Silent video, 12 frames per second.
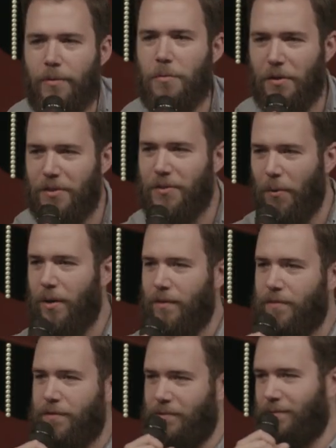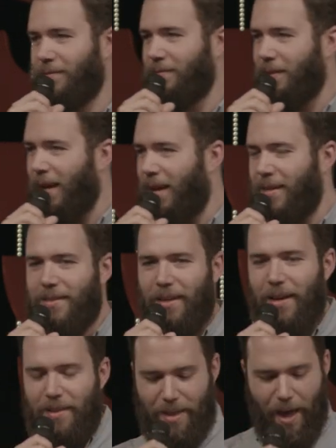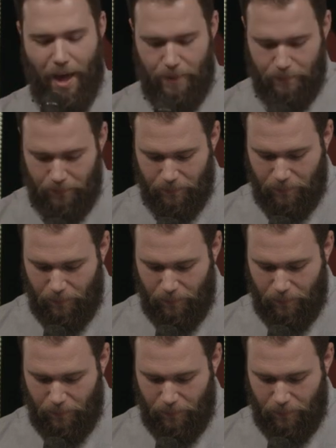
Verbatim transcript: we're sort of hinting at that.